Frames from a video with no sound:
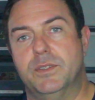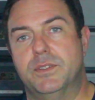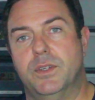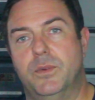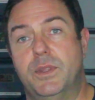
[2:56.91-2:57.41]

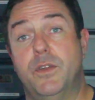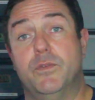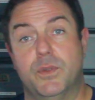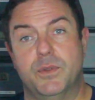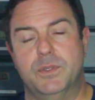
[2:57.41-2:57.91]
So without
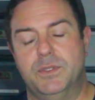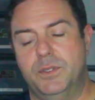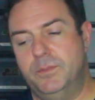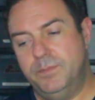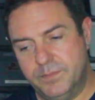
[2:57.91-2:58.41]
further
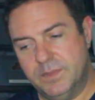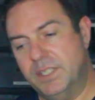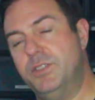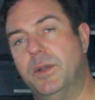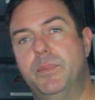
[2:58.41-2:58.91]
ado,
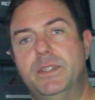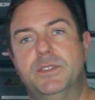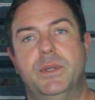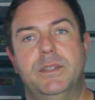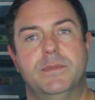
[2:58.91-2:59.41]
let's jump
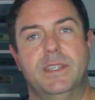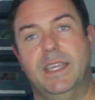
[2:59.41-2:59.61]
into it,